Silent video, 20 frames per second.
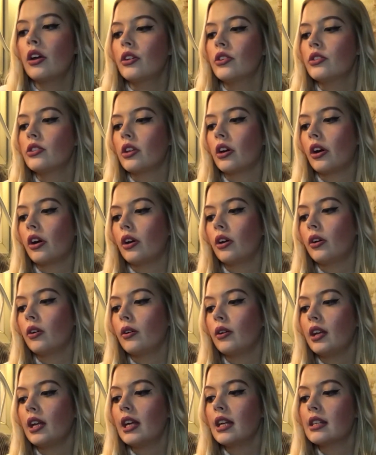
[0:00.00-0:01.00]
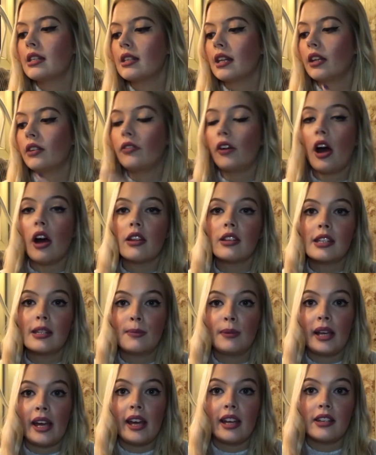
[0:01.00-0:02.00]
So it's Advanced
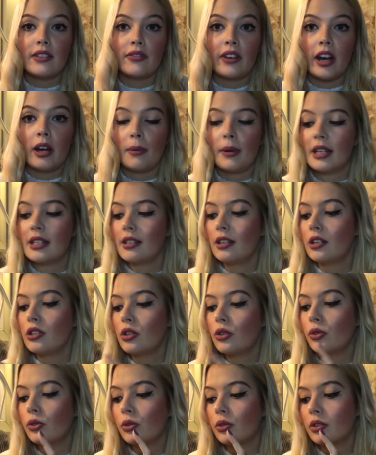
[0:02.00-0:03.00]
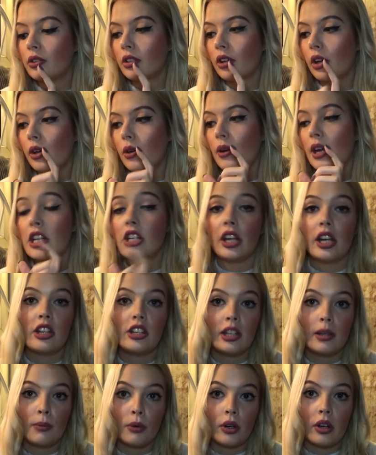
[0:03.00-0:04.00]
Split End Therapy. So this is also a
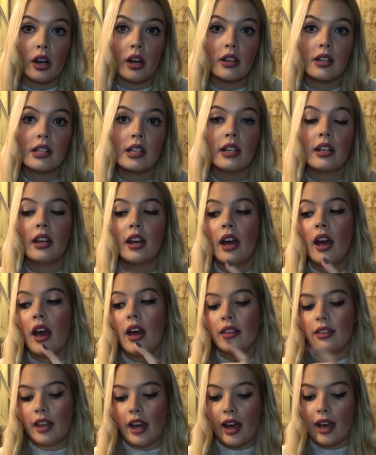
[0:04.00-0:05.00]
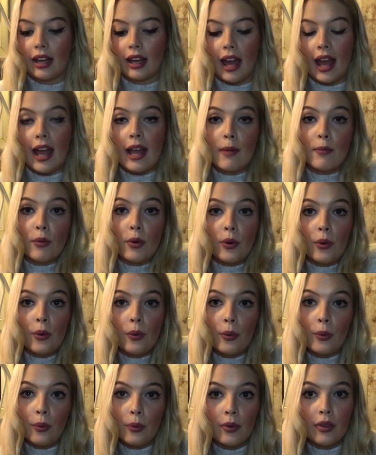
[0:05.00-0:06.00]
GHD product that came
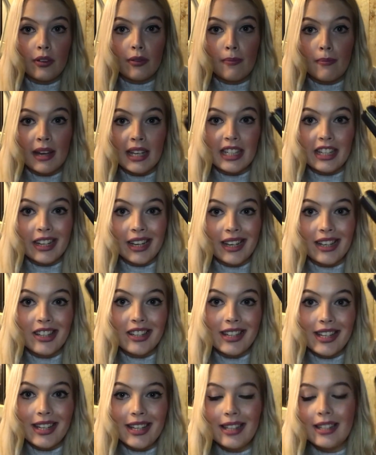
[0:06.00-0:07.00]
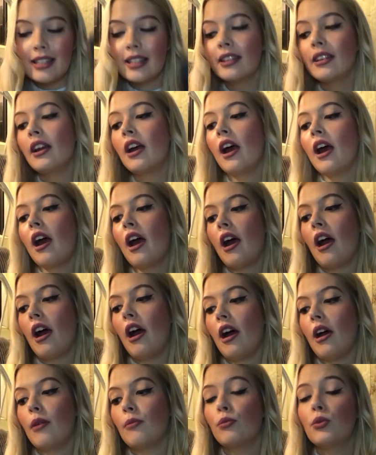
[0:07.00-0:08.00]
with my GHDs,
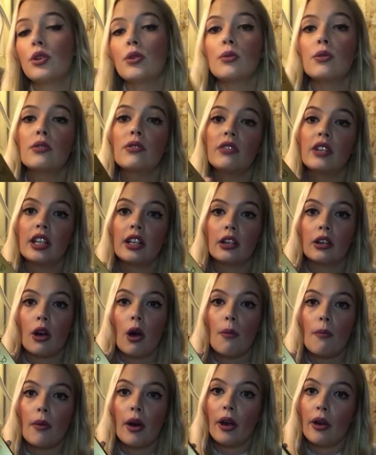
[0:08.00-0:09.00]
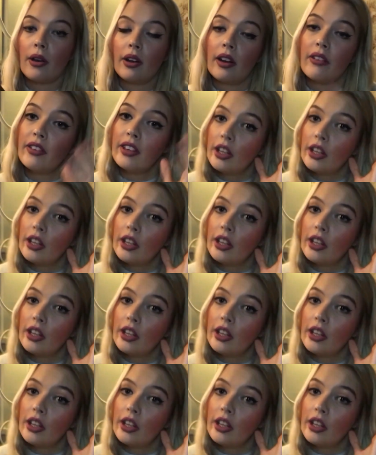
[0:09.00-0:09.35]
which was a really good combo, and I